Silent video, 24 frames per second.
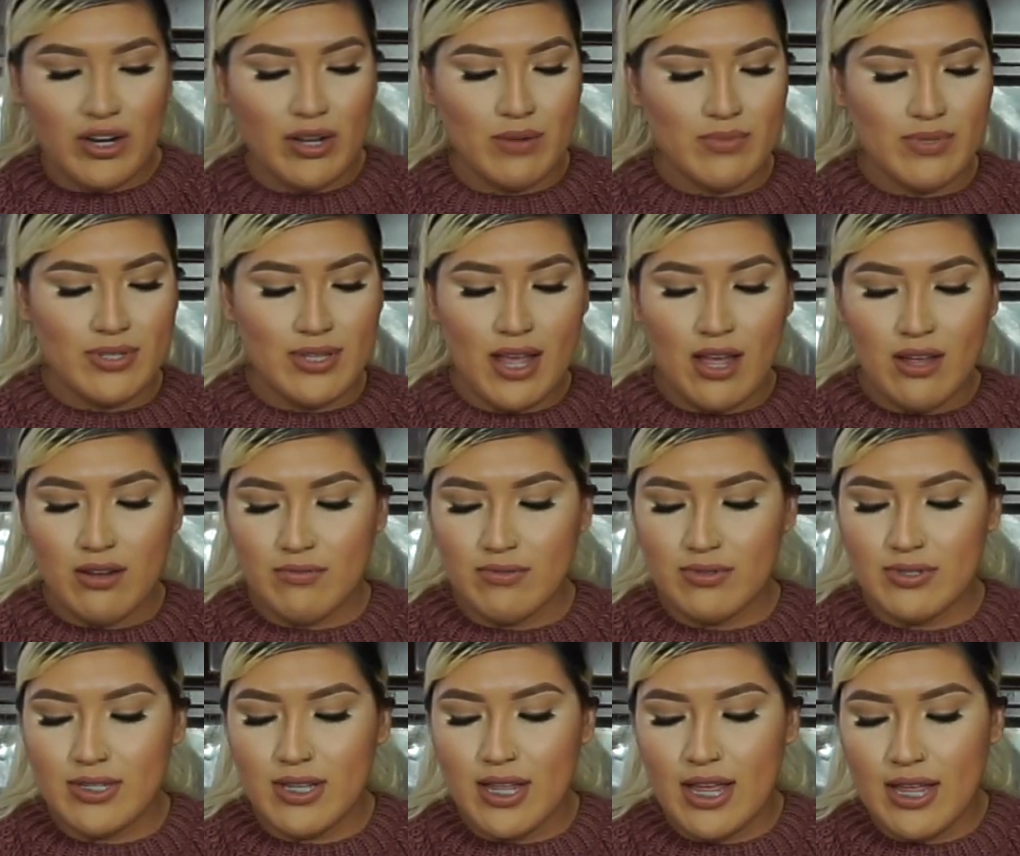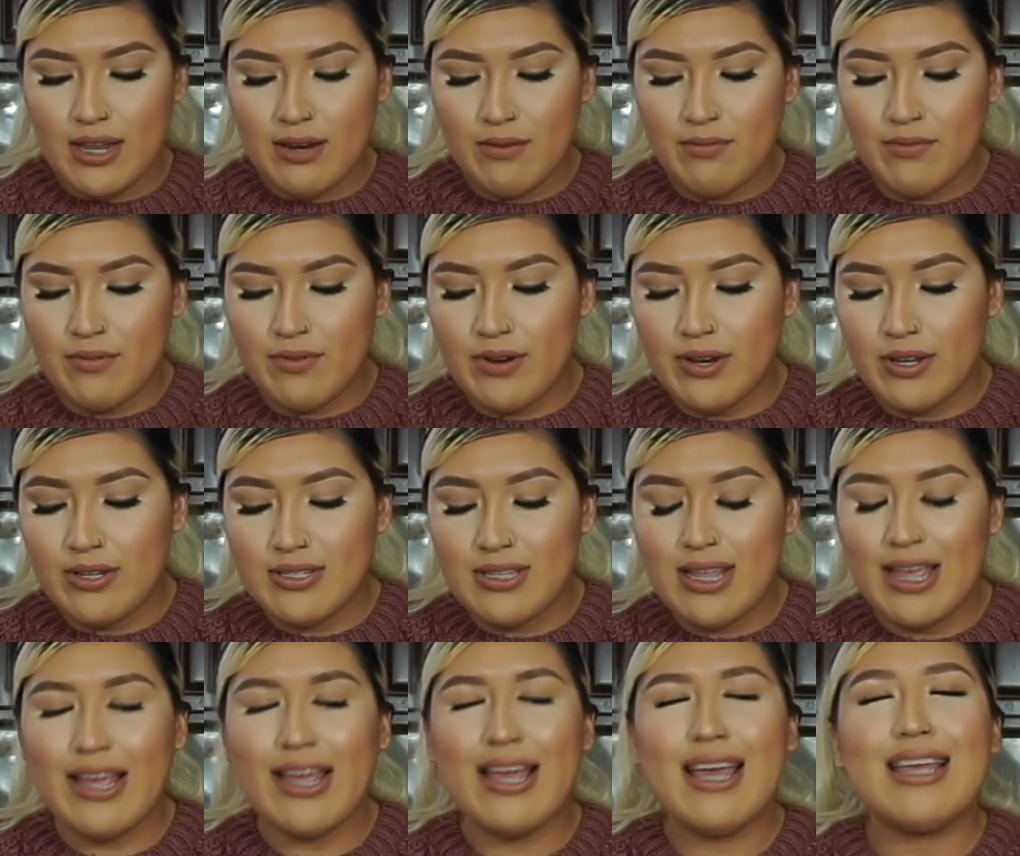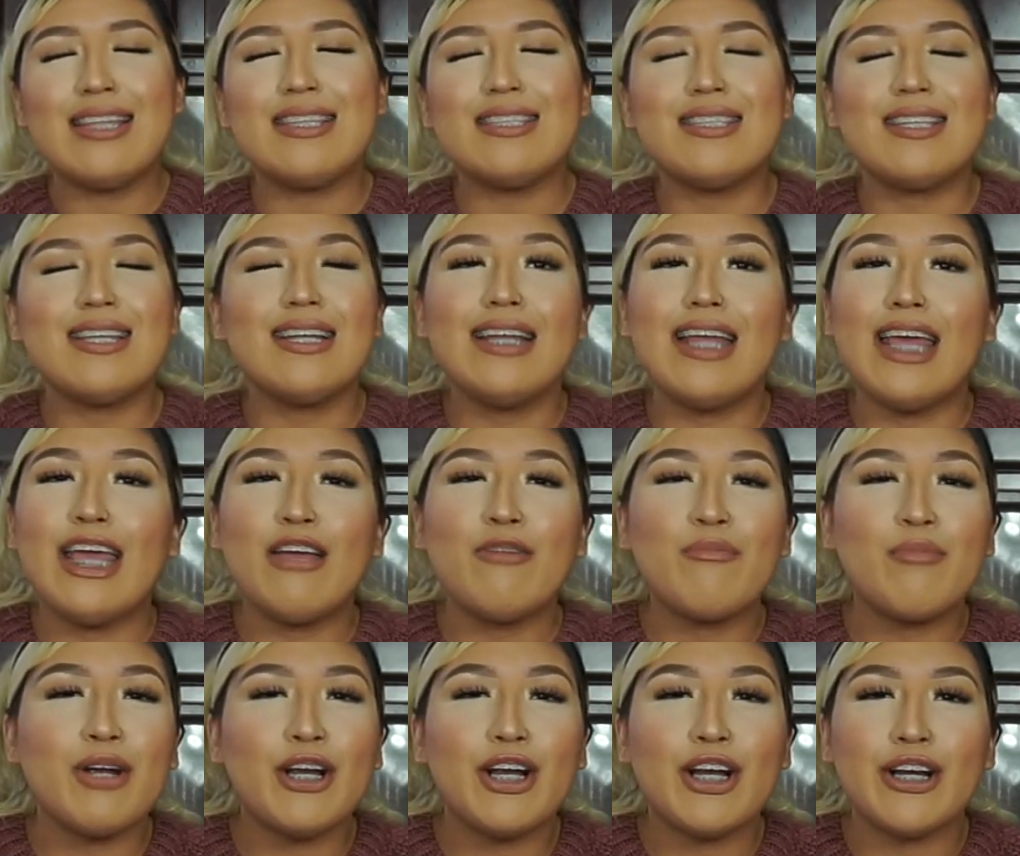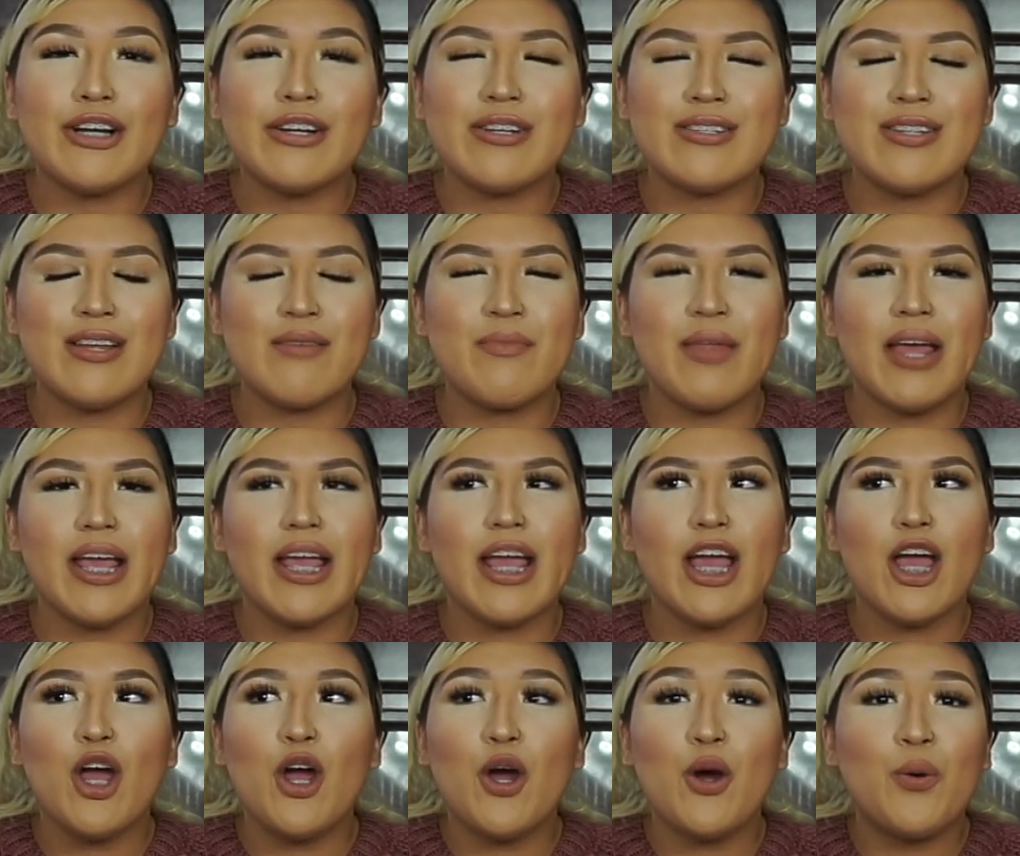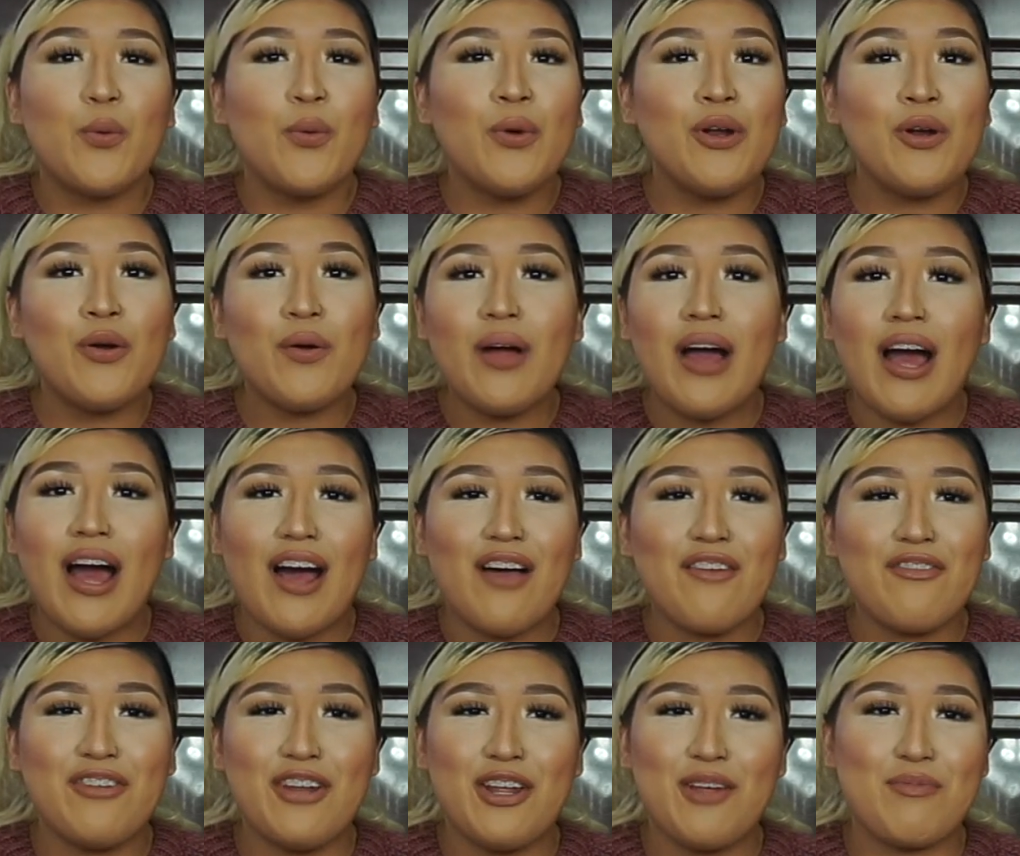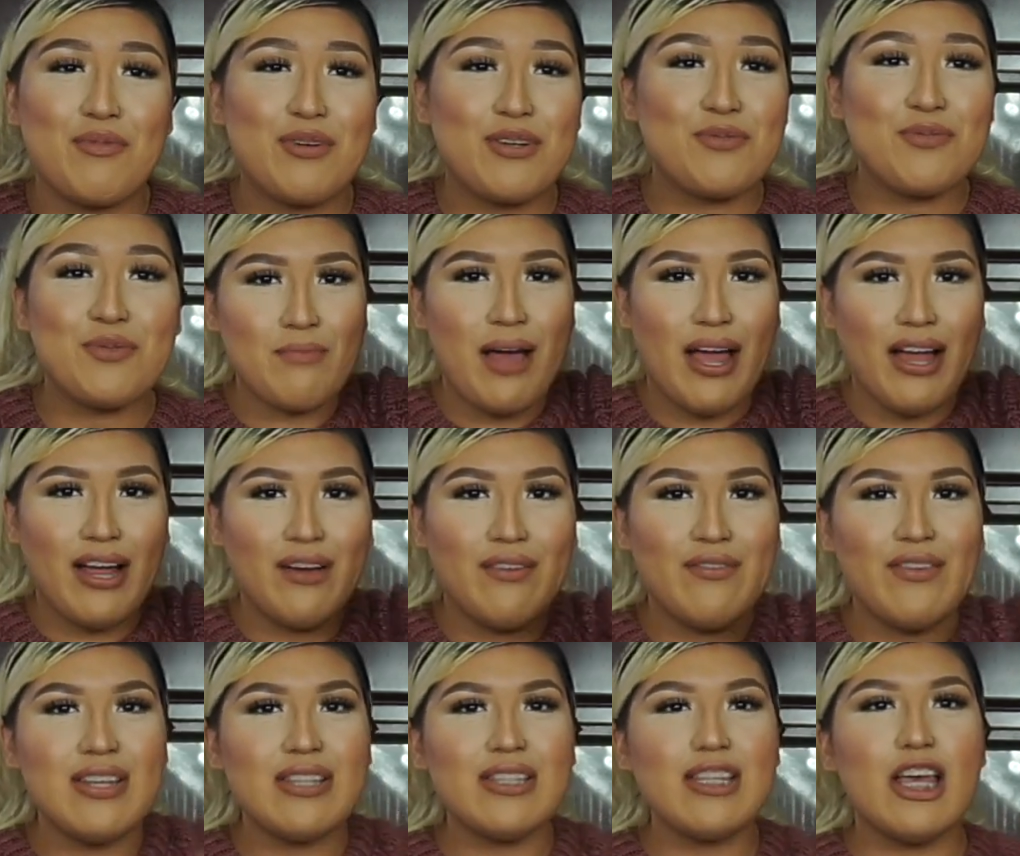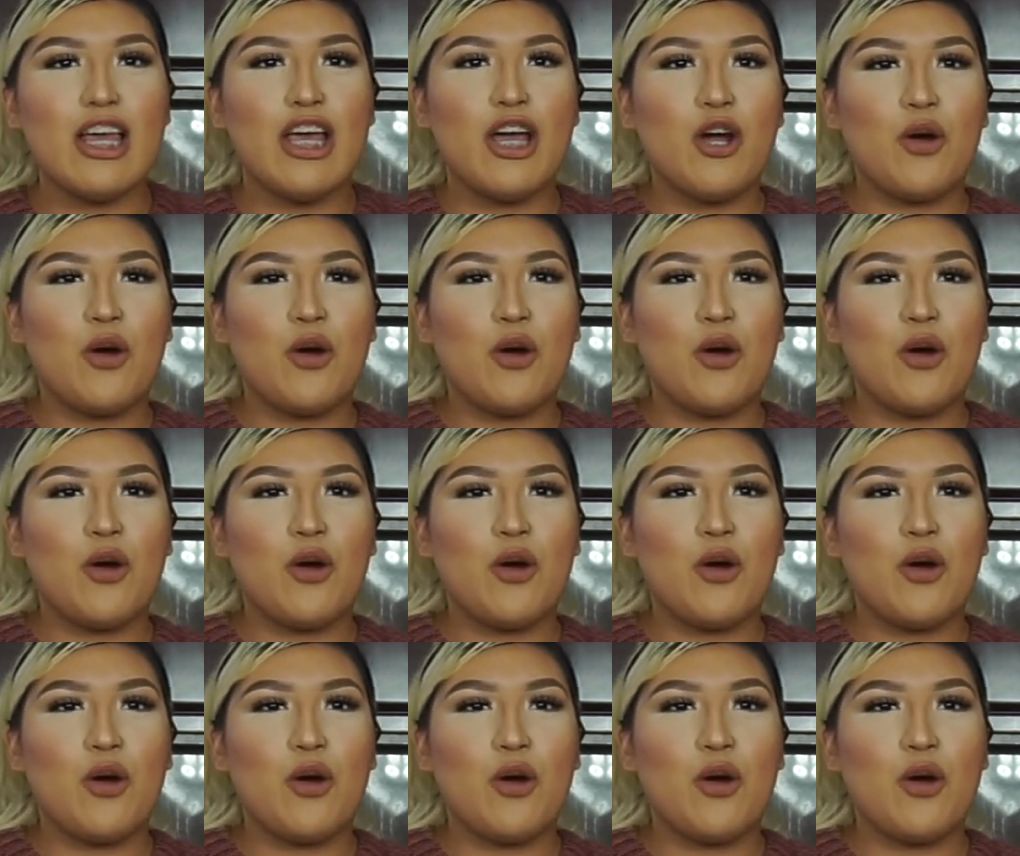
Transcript: comes down and he's like, it's the neighbors. I'm like, We don't have neighbors back of us.